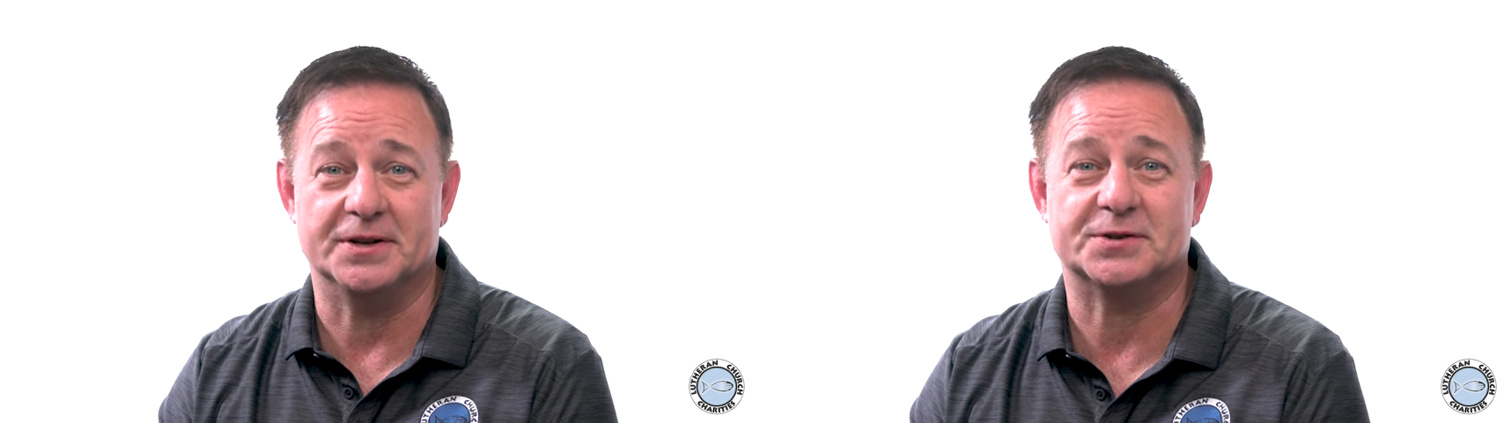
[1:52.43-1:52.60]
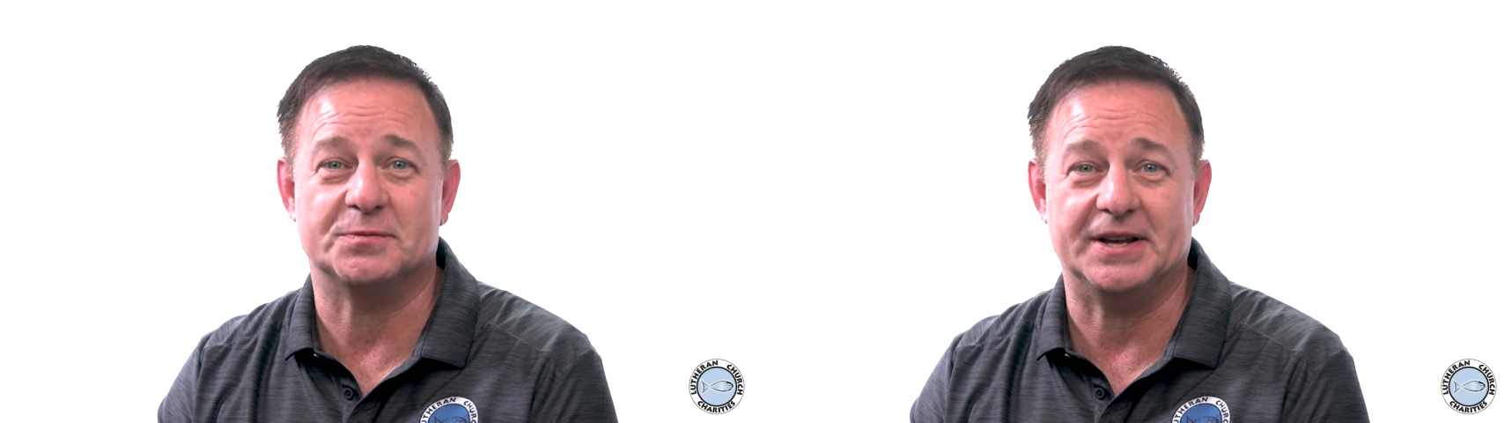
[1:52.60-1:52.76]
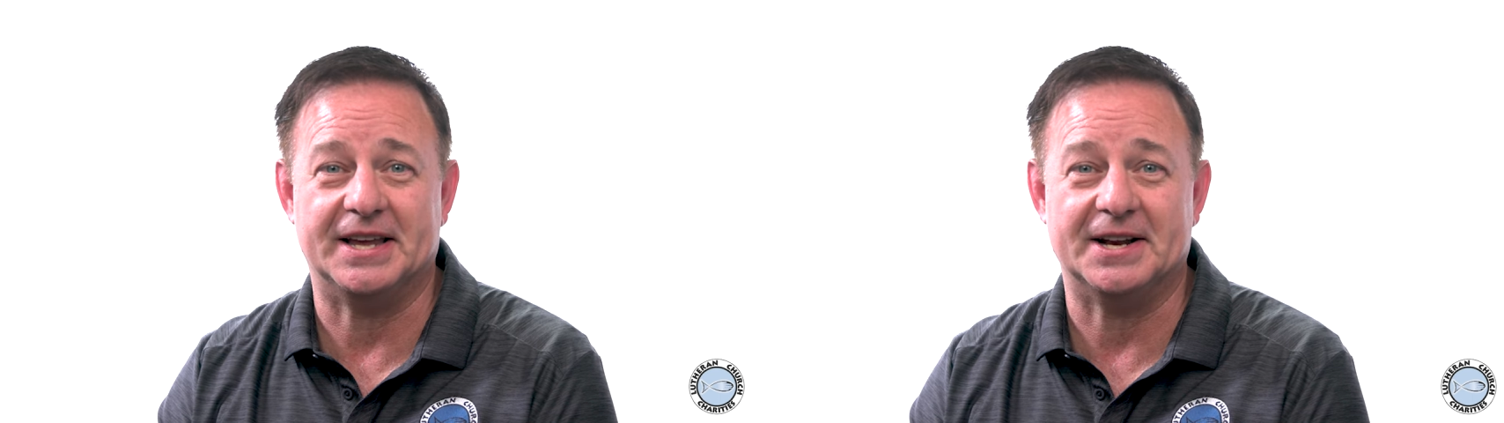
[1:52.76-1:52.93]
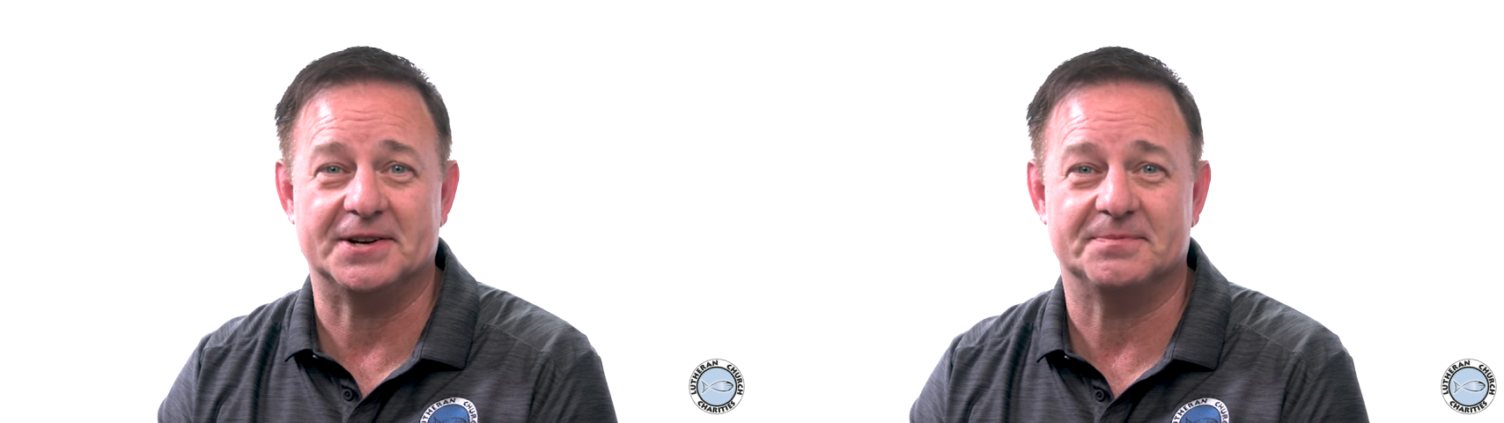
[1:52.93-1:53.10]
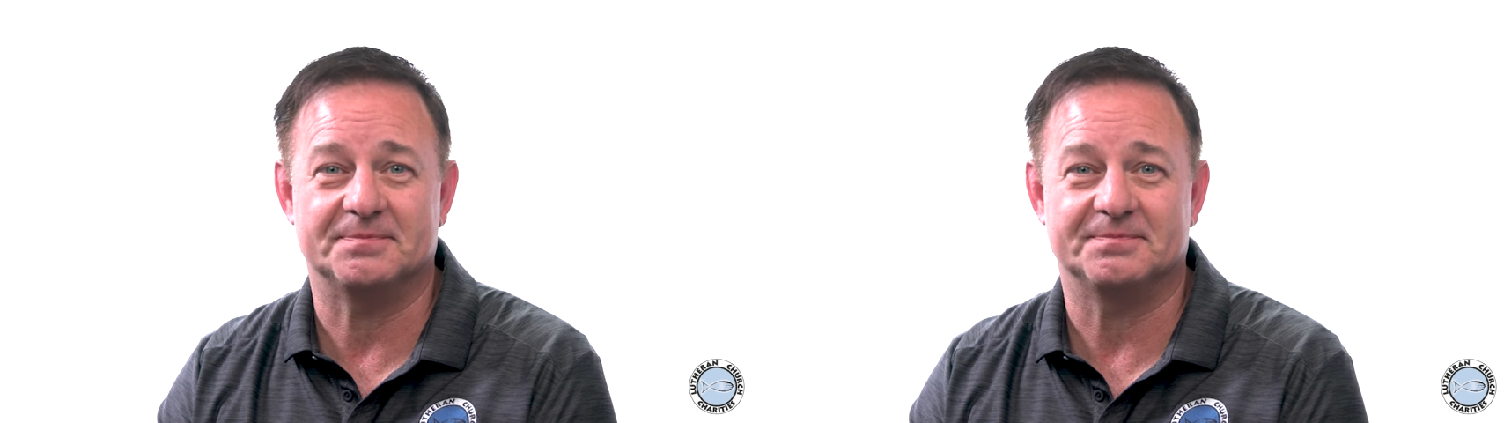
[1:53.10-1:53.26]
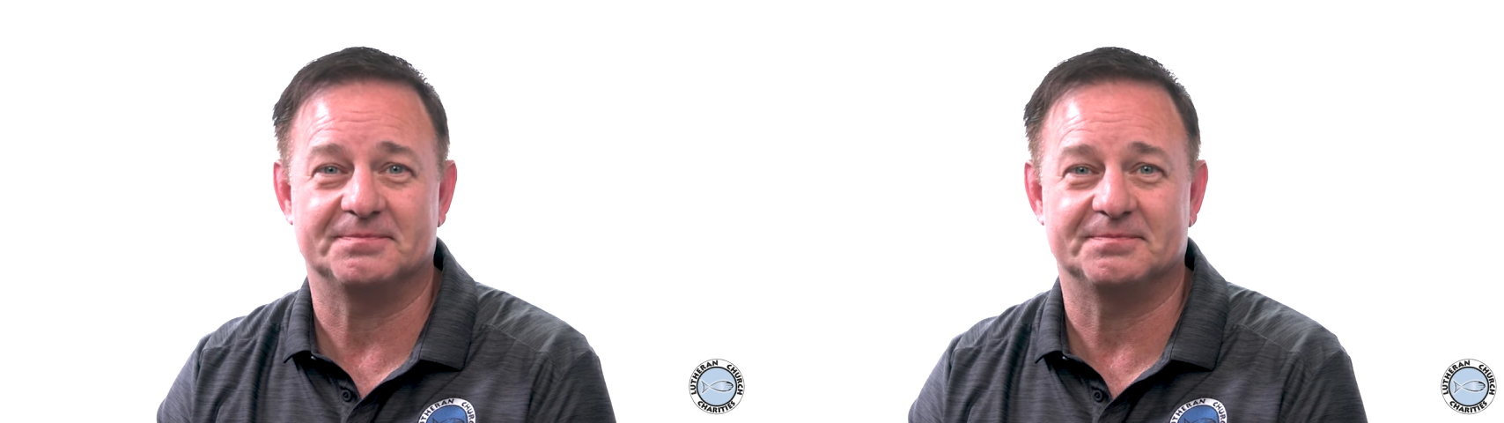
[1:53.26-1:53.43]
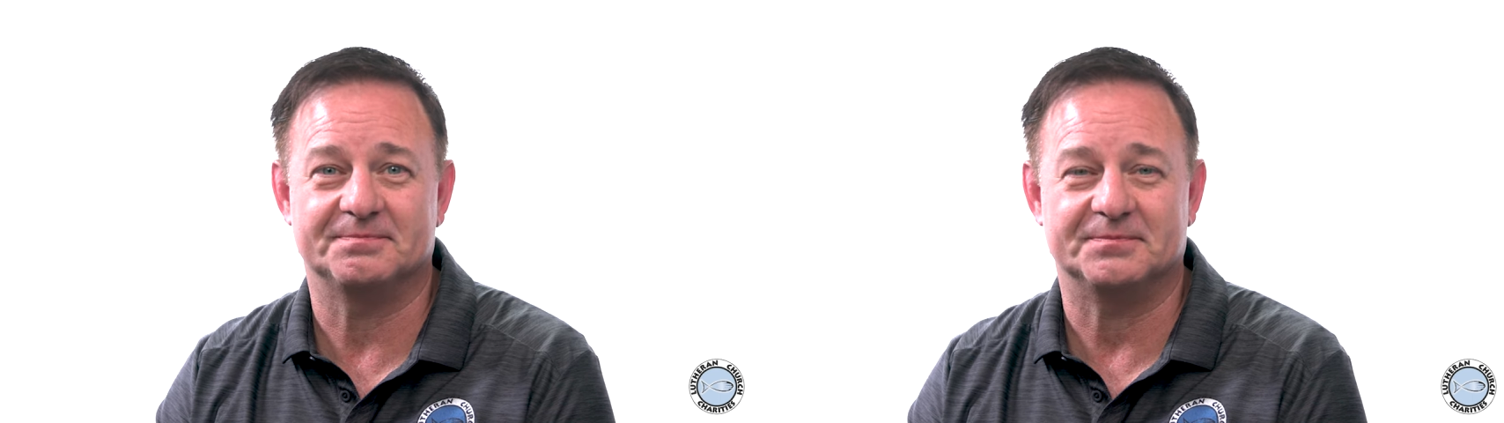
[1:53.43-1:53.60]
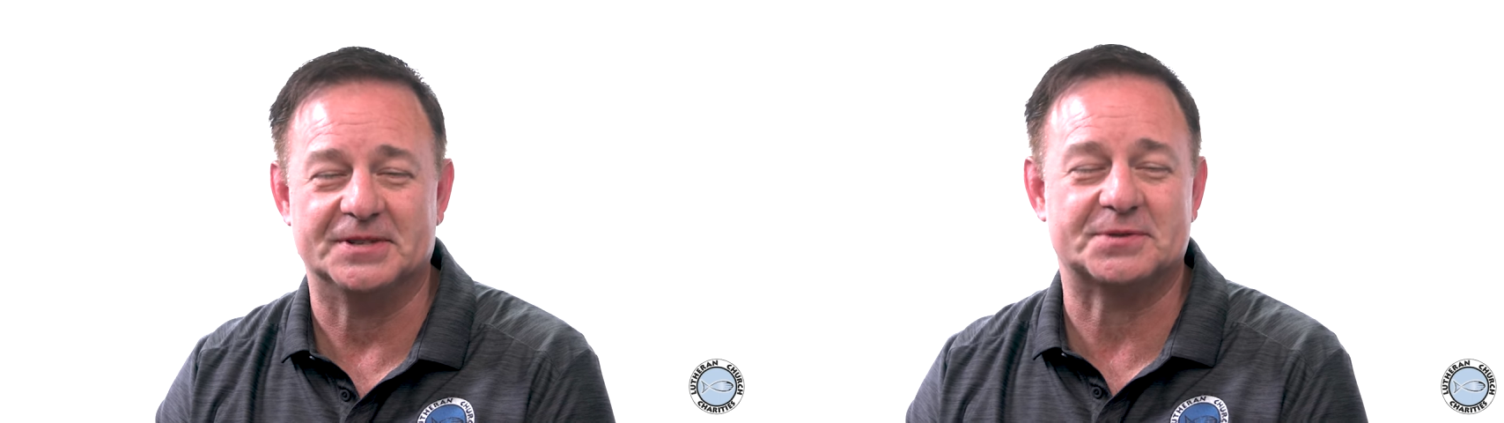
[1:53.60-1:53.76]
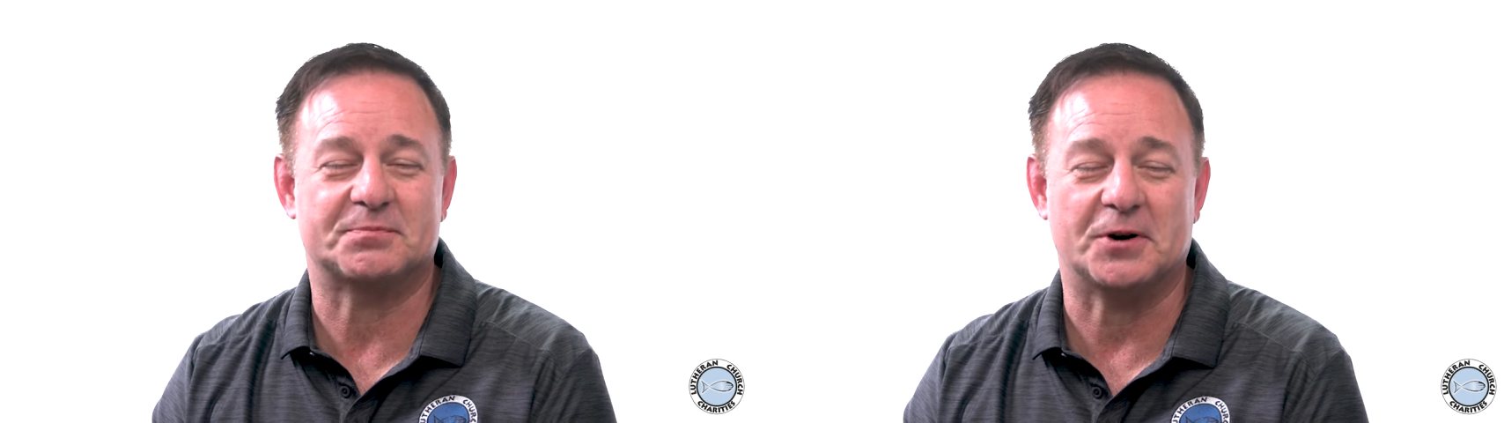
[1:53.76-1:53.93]
this weekend.
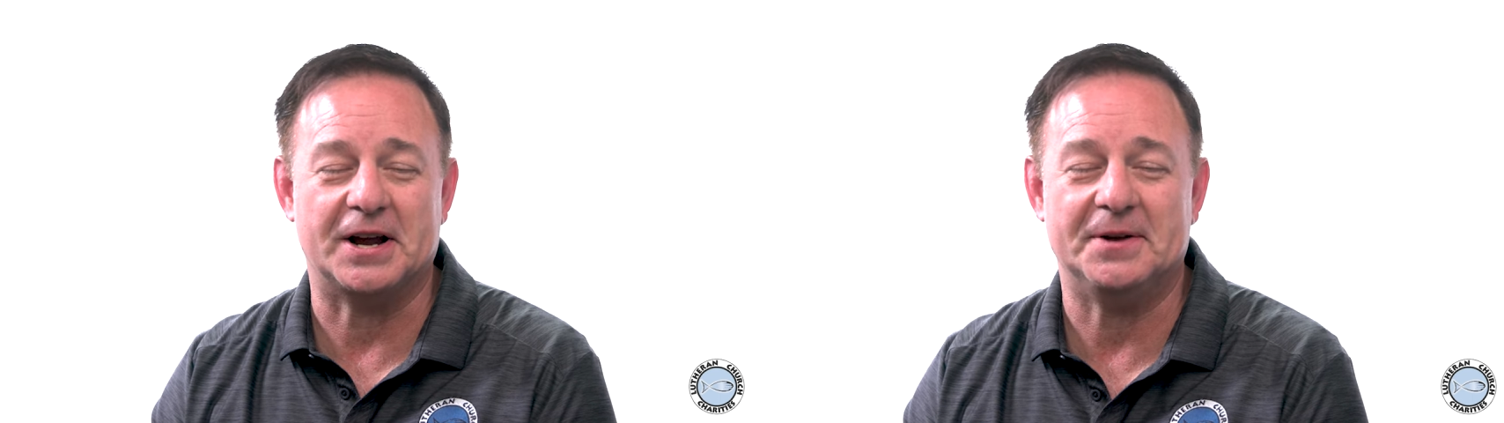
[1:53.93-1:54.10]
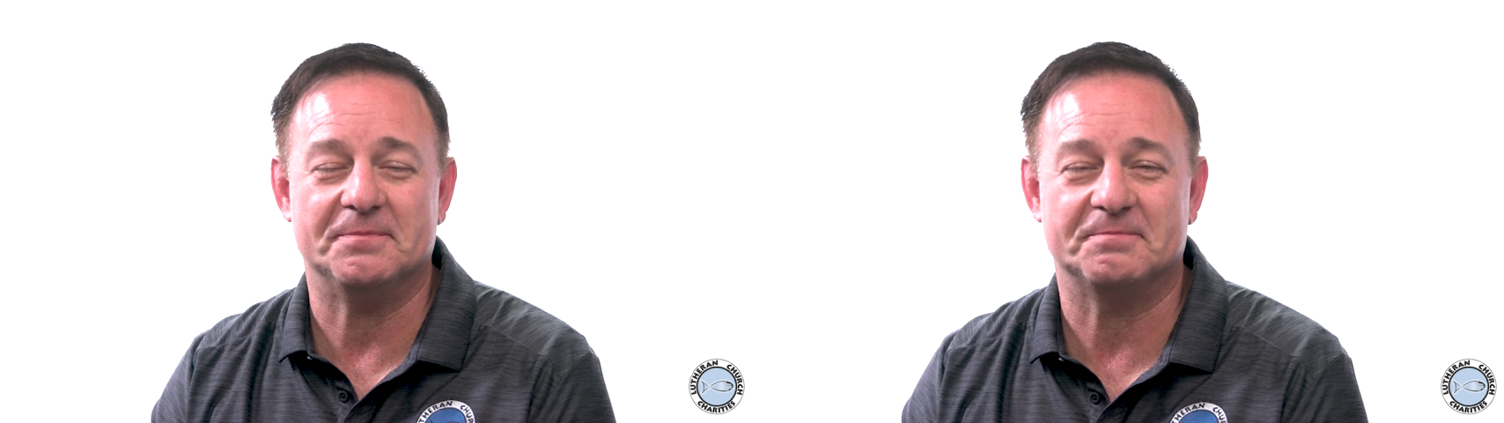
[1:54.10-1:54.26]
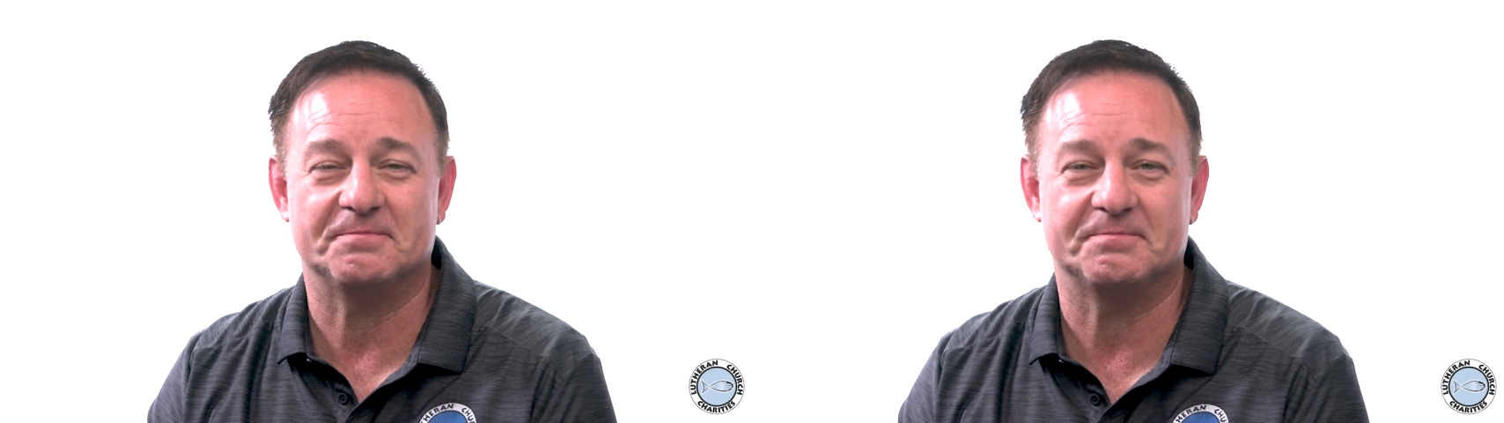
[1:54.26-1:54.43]
Let's pray.